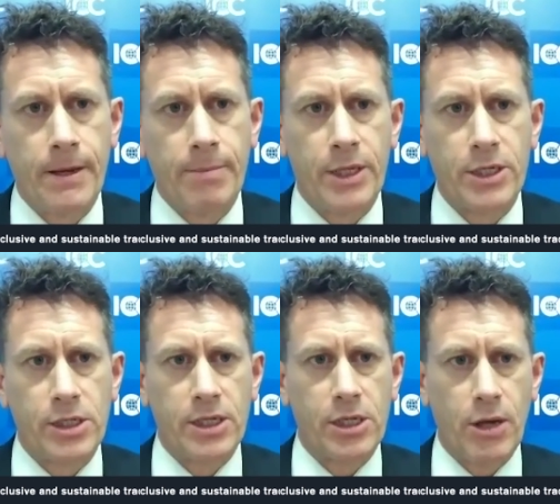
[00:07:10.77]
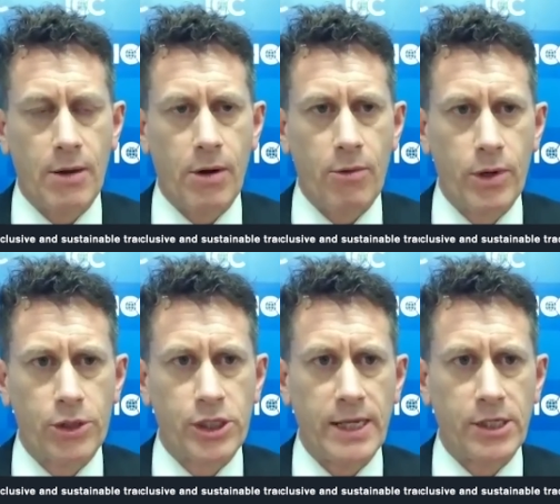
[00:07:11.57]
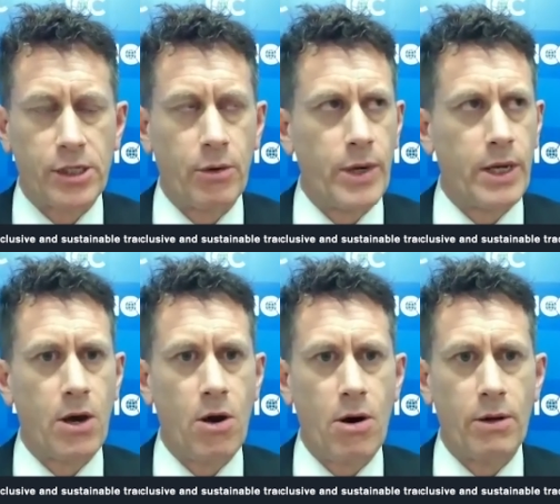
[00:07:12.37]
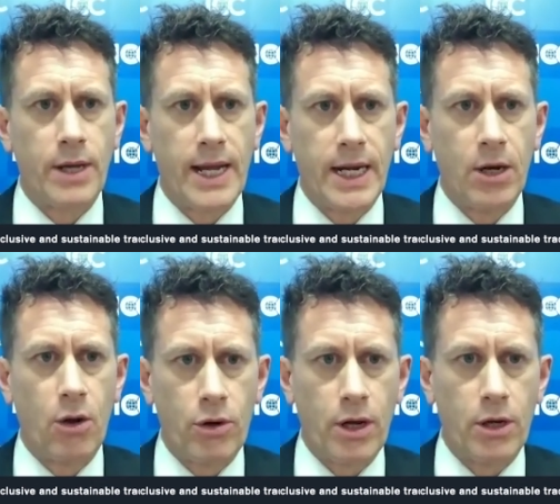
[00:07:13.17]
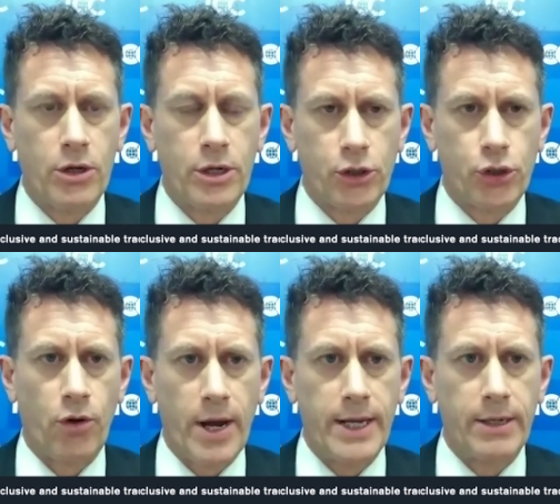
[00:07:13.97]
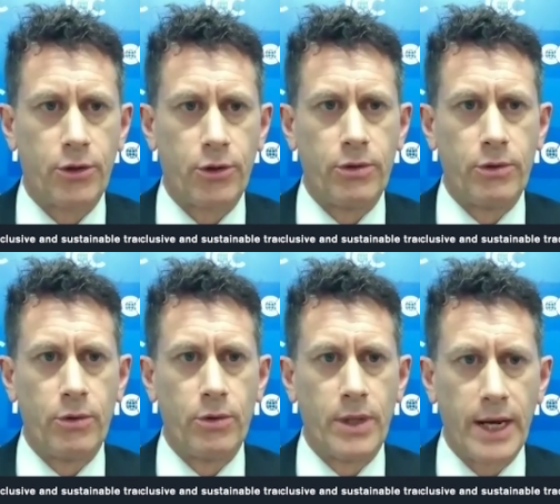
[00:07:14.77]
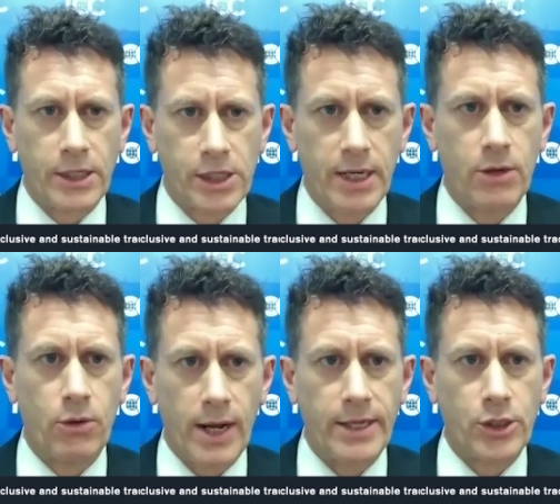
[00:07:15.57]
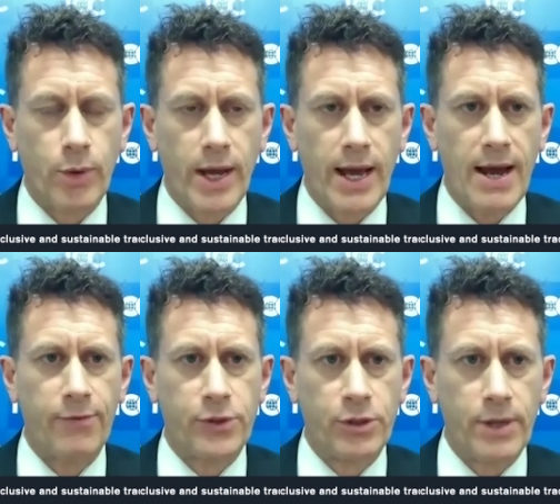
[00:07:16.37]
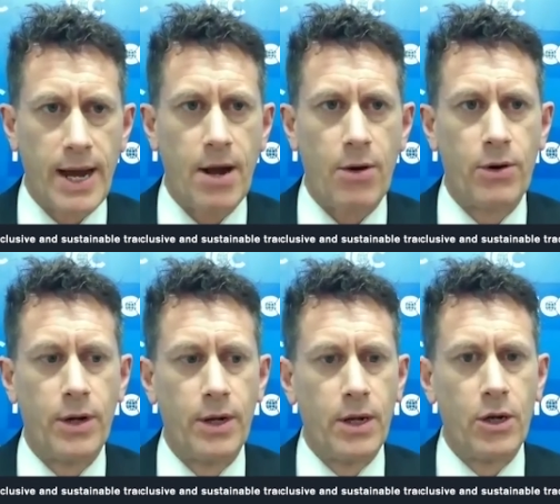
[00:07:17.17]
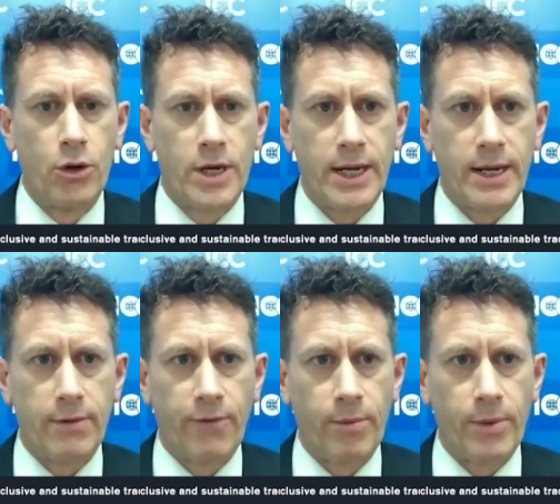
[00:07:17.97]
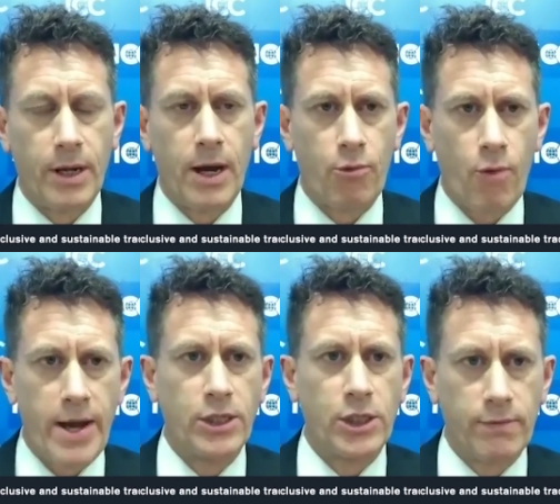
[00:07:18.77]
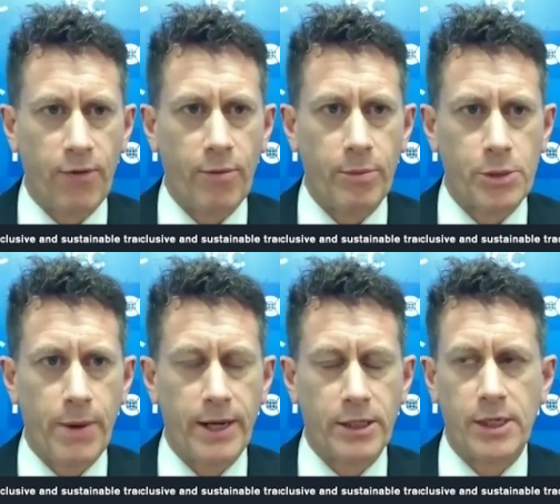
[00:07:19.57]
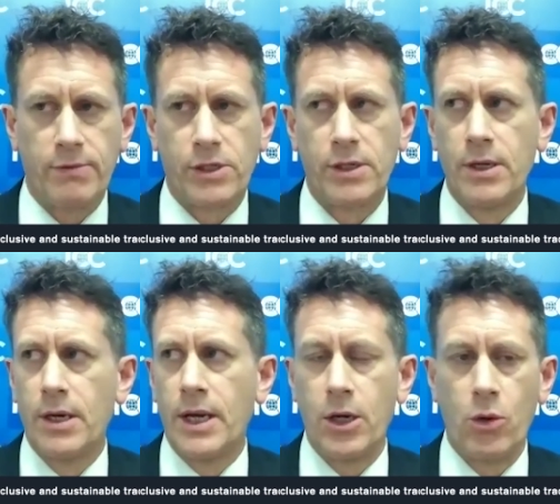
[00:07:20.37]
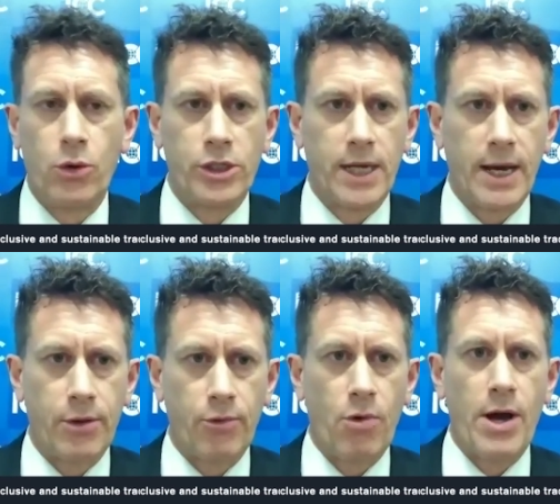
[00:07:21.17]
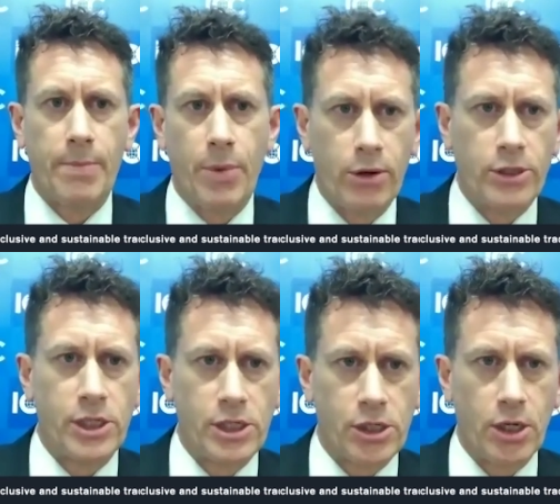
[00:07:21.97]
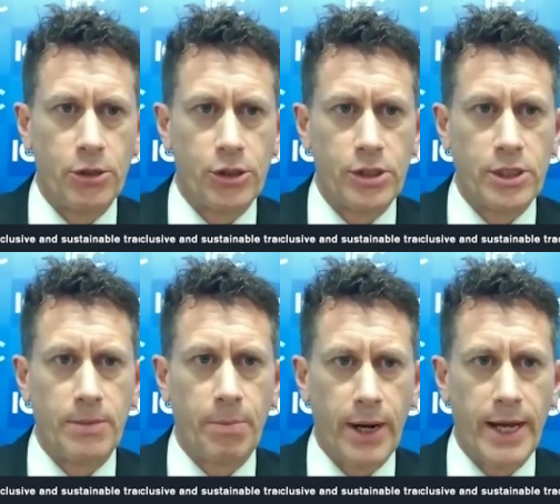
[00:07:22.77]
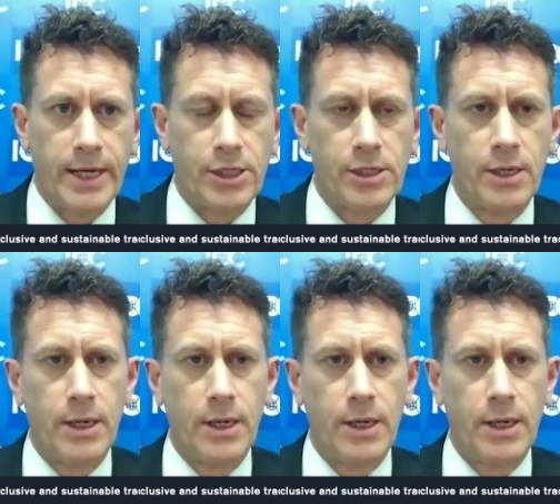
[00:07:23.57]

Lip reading: But there's a real sense that we can't any longer look at trade through a single lens. We have to now look at it from a range of different perspectives in order to get the right policy solutions in place.